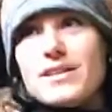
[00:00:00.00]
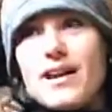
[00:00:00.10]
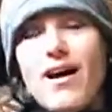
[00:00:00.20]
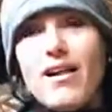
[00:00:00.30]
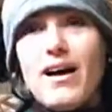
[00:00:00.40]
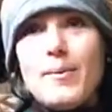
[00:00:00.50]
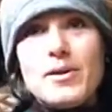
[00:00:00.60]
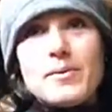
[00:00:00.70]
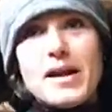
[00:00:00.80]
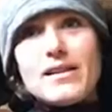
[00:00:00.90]
and I'll hobble
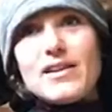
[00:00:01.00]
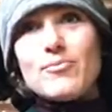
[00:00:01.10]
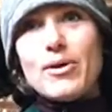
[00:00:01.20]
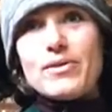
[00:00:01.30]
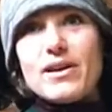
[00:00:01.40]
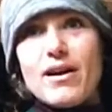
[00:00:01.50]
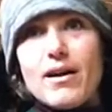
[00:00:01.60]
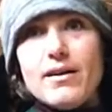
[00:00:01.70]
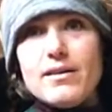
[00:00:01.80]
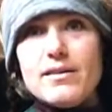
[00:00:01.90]
them and I'll leave them out in the yard.